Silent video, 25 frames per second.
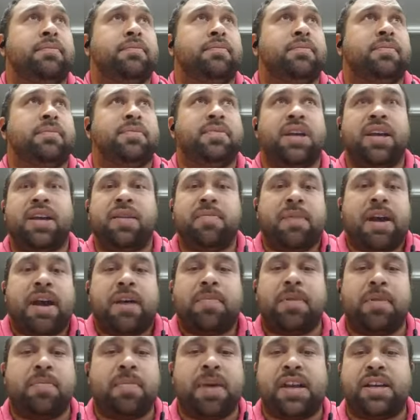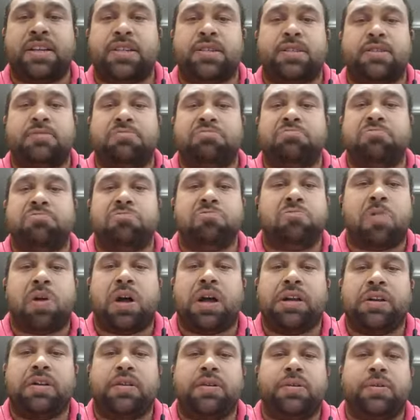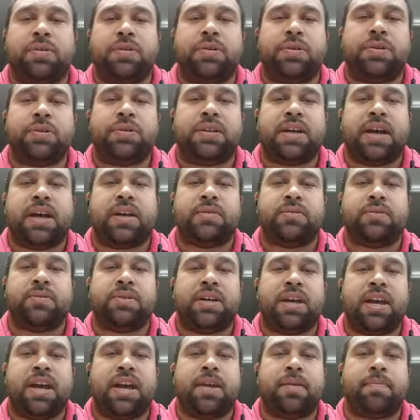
He maybe makes 1 or 2 tackles a game.